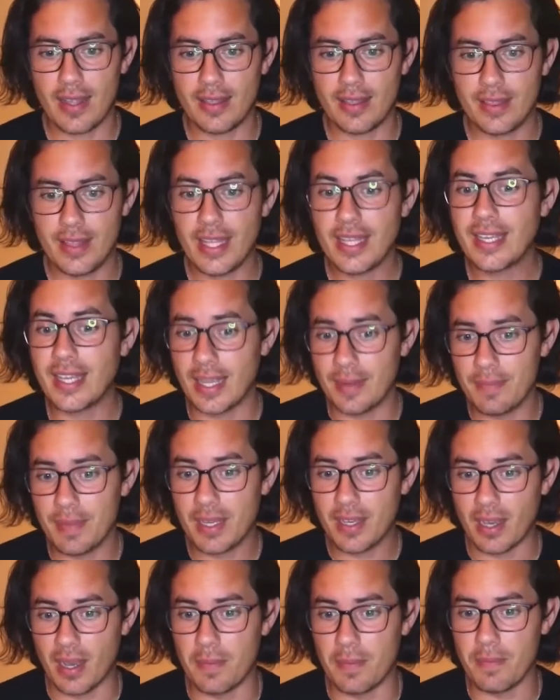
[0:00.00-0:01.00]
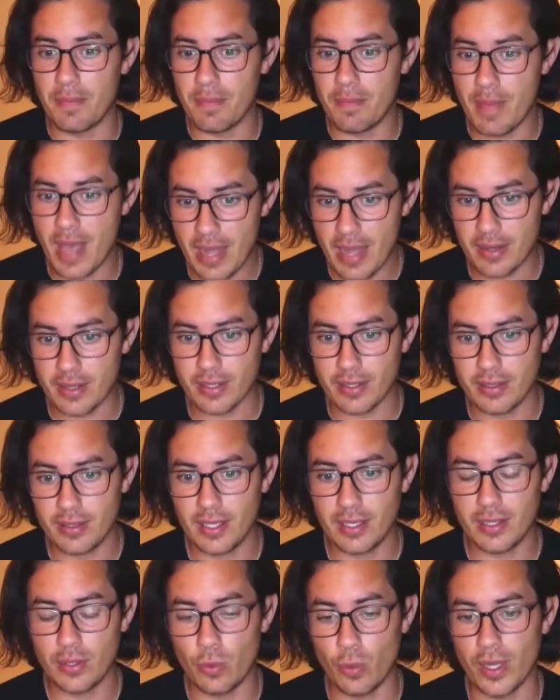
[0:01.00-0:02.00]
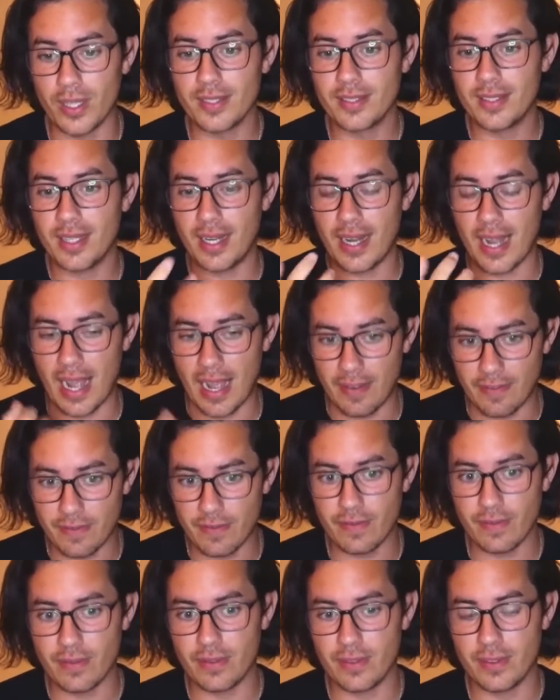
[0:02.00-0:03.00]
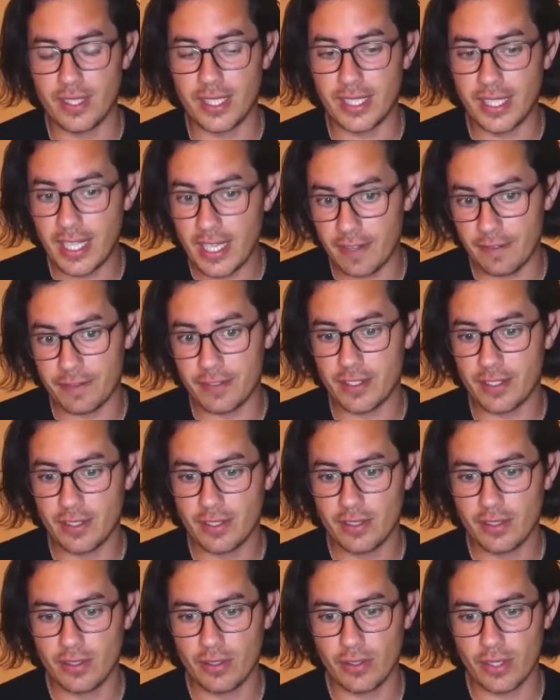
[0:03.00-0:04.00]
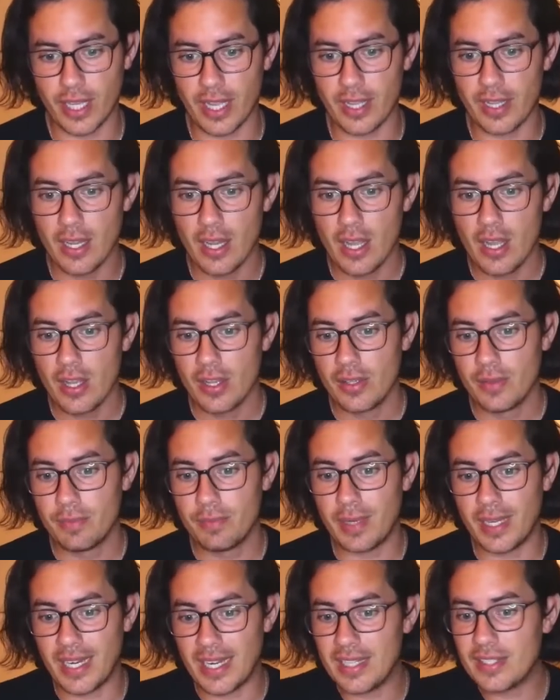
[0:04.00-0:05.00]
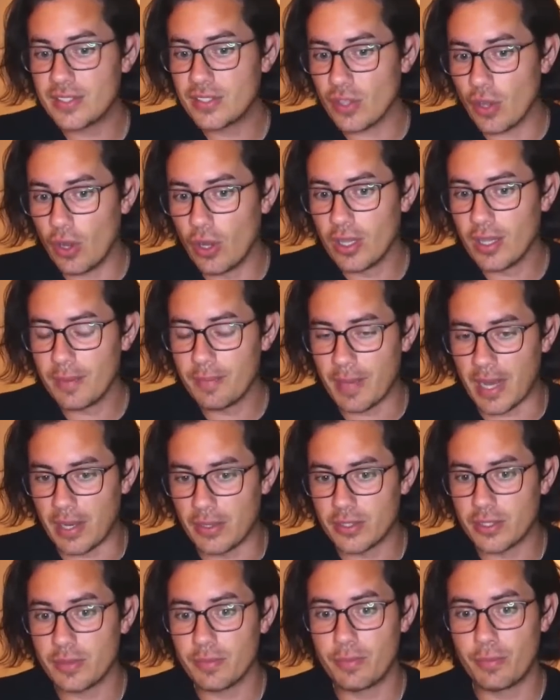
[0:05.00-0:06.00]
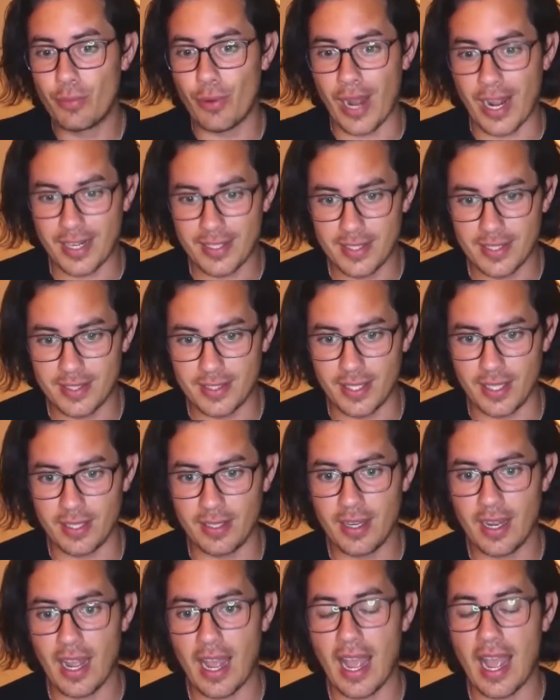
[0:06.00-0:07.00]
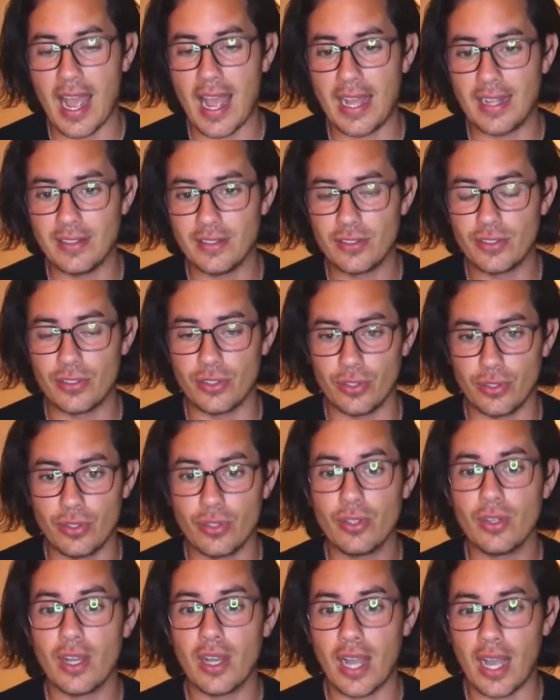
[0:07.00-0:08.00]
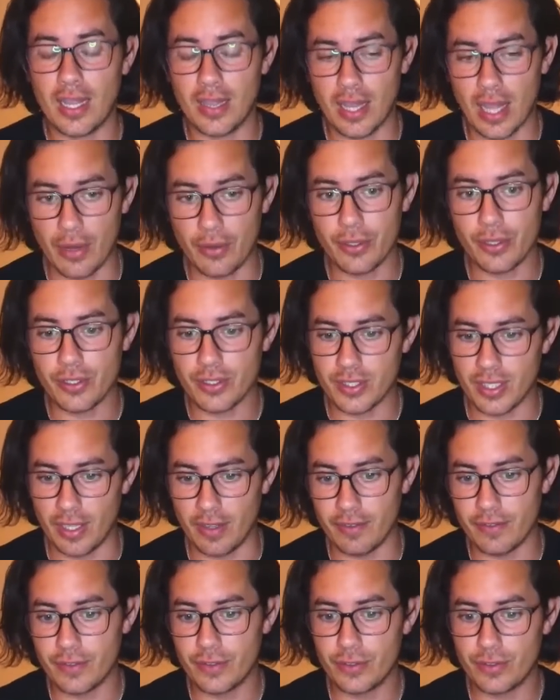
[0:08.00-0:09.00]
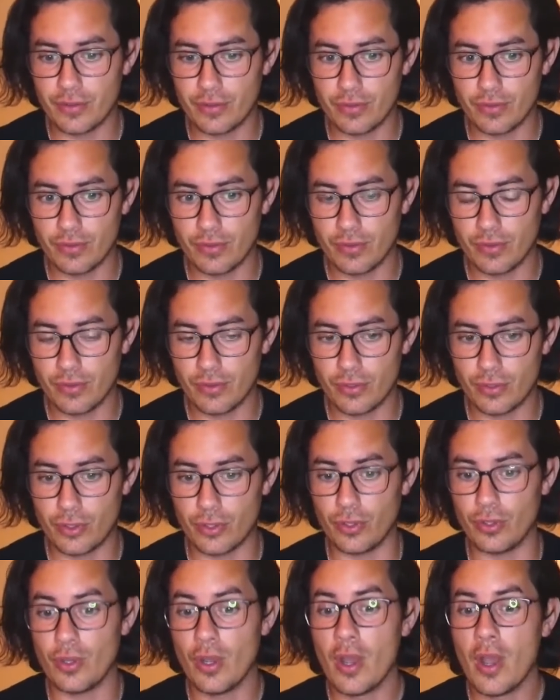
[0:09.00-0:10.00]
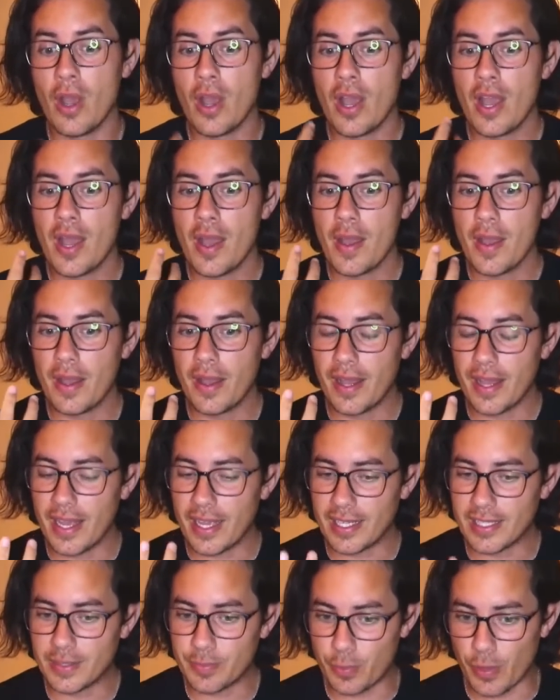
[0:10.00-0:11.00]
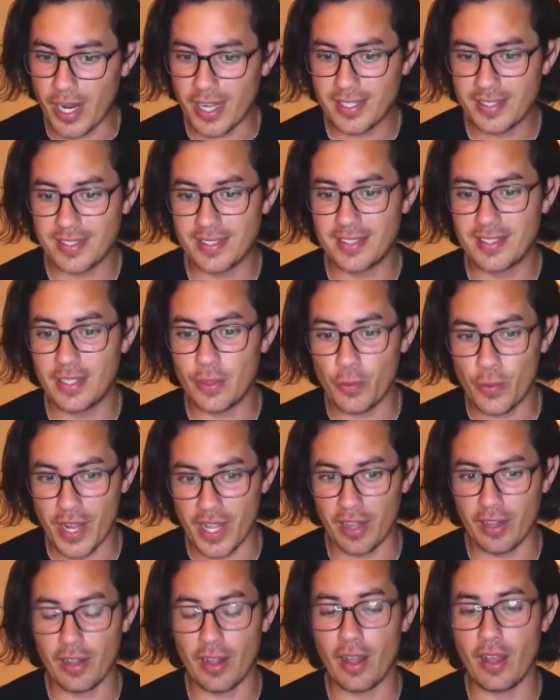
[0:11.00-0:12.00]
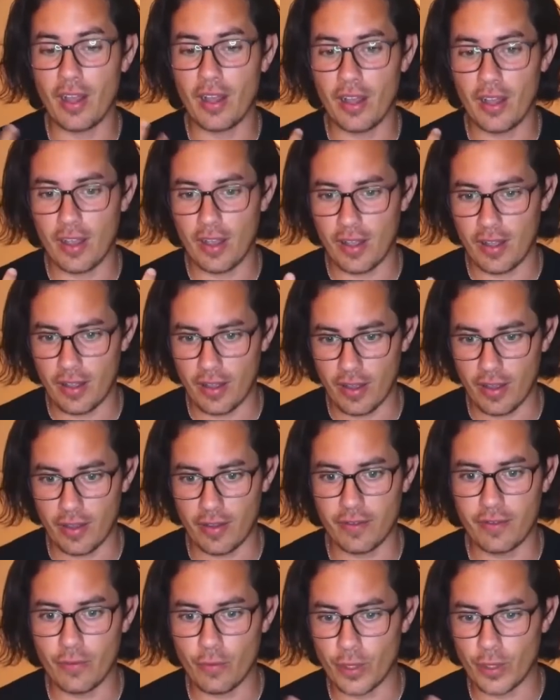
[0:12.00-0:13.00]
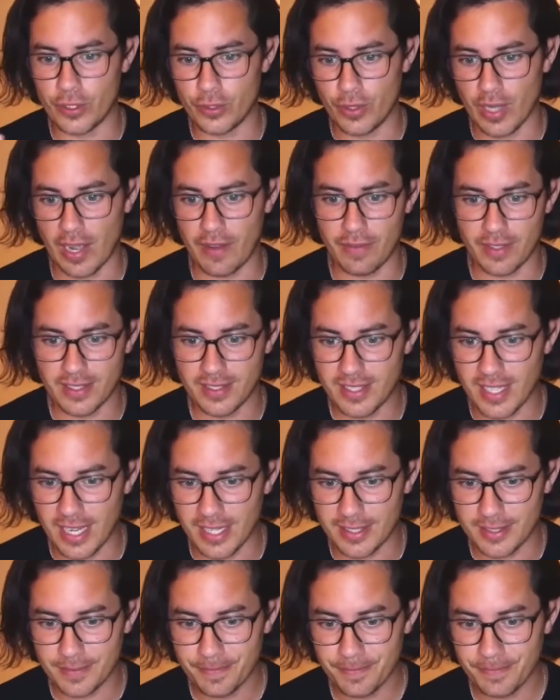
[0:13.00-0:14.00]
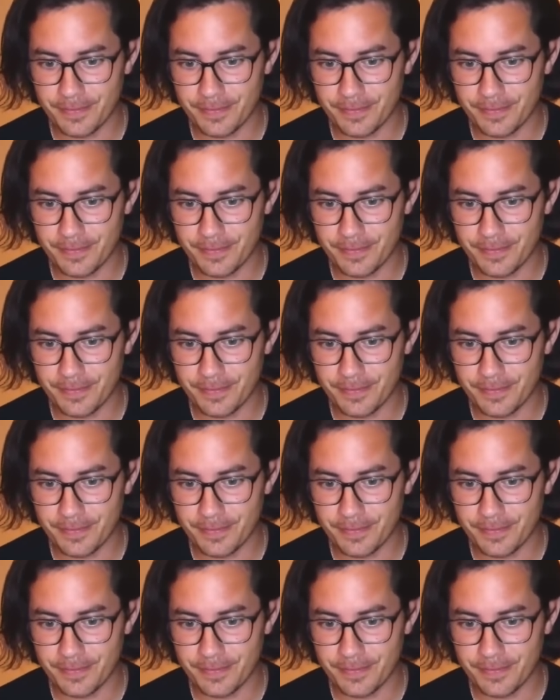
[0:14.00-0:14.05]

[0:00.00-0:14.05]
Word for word: they can become better than the ones that have the gift, okay? But it's all about practicing and to allow yourself to express the will of what you have inside.